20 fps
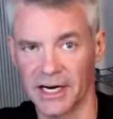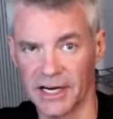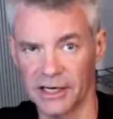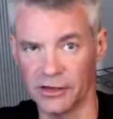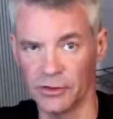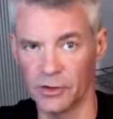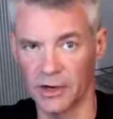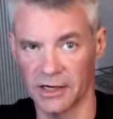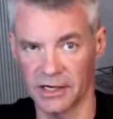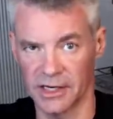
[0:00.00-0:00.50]
that I
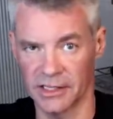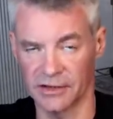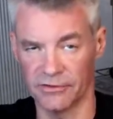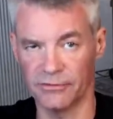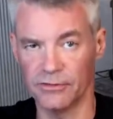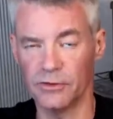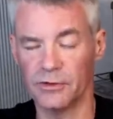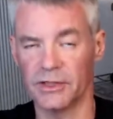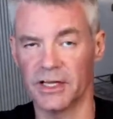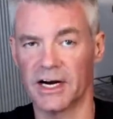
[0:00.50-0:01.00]
do on the
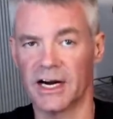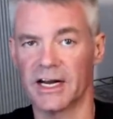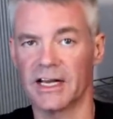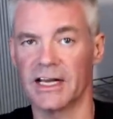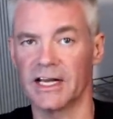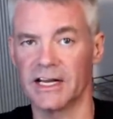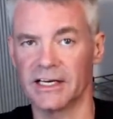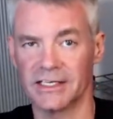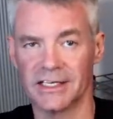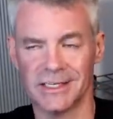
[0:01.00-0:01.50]
food that I
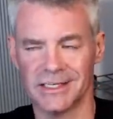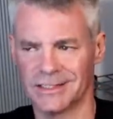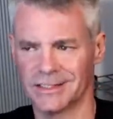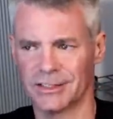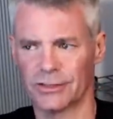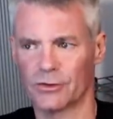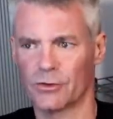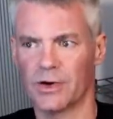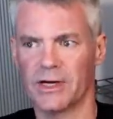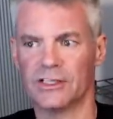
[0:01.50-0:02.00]
eat.
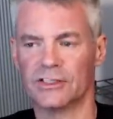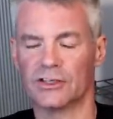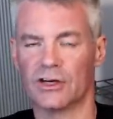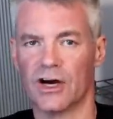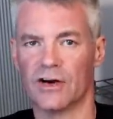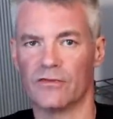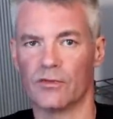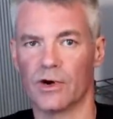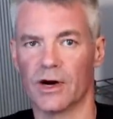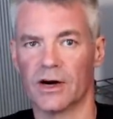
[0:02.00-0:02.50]
It's great
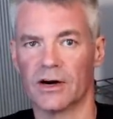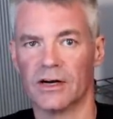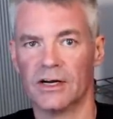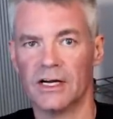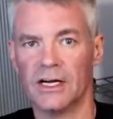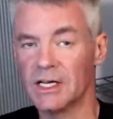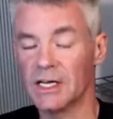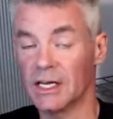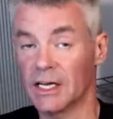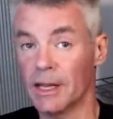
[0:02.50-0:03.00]
software.
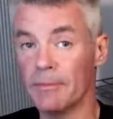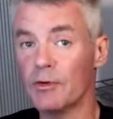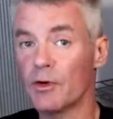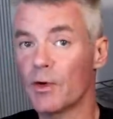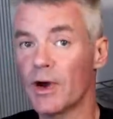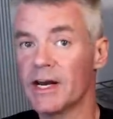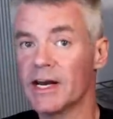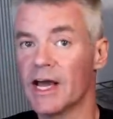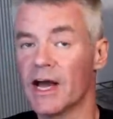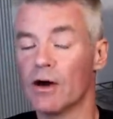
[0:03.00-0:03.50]
Let me
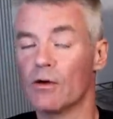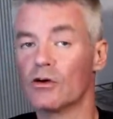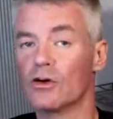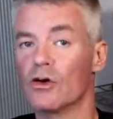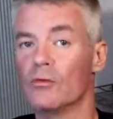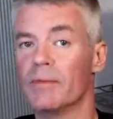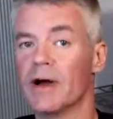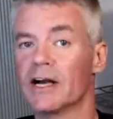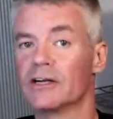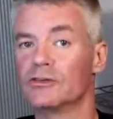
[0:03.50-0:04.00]
right now
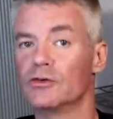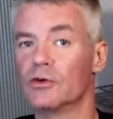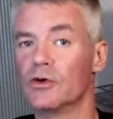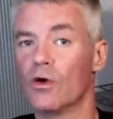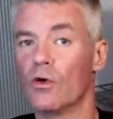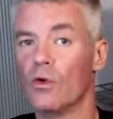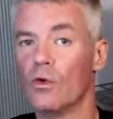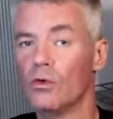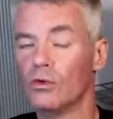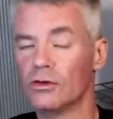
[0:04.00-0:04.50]
go back to
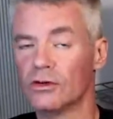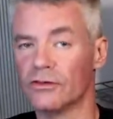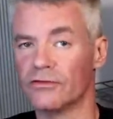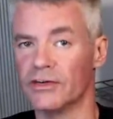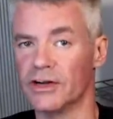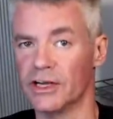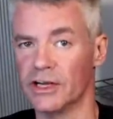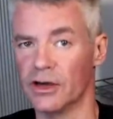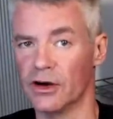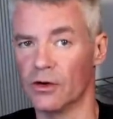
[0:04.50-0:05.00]
an older
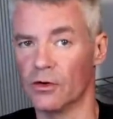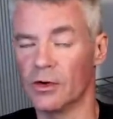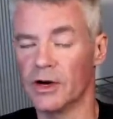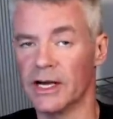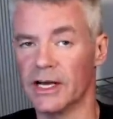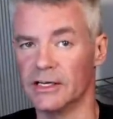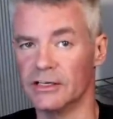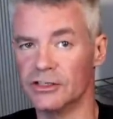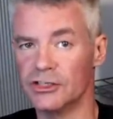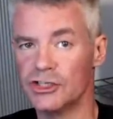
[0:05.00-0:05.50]
video
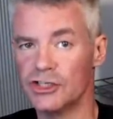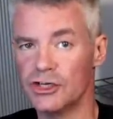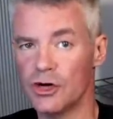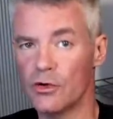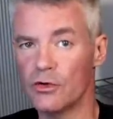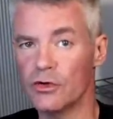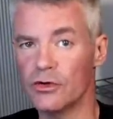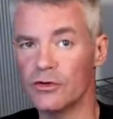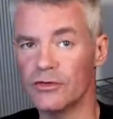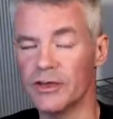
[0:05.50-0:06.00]
and
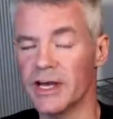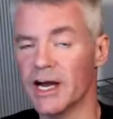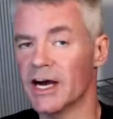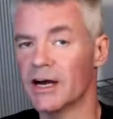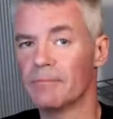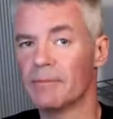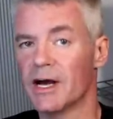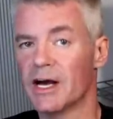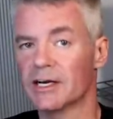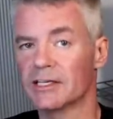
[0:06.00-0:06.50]
show you the
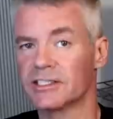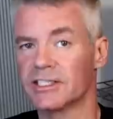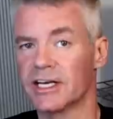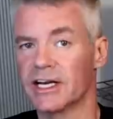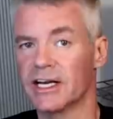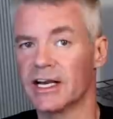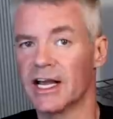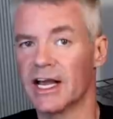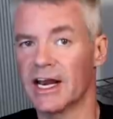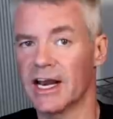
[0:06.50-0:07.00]

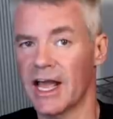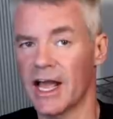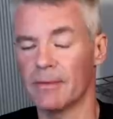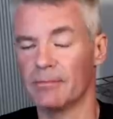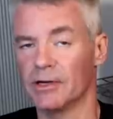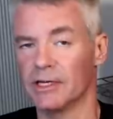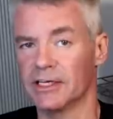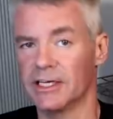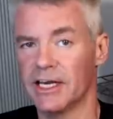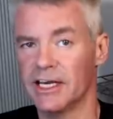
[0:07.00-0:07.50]
unboxing and
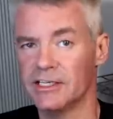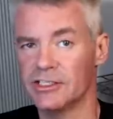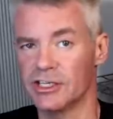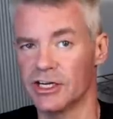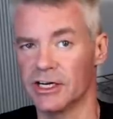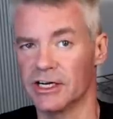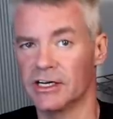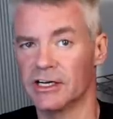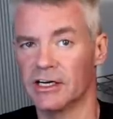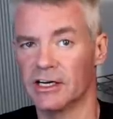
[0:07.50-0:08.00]

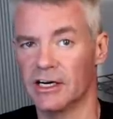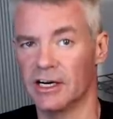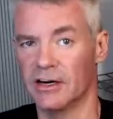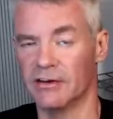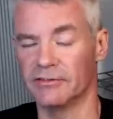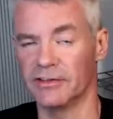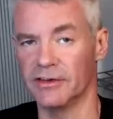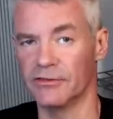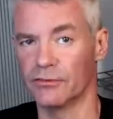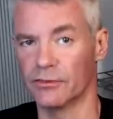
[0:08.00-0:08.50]
application
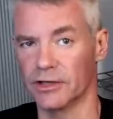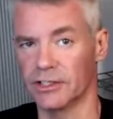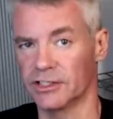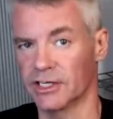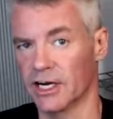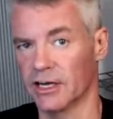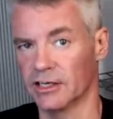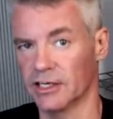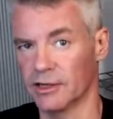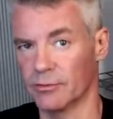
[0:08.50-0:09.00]
of the
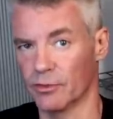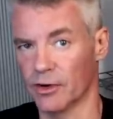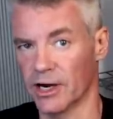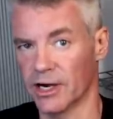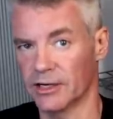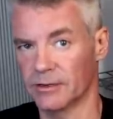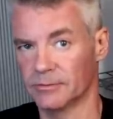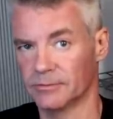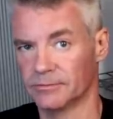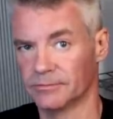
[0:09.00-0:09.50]
Freestyle
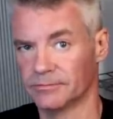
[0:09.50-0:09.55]
Libre.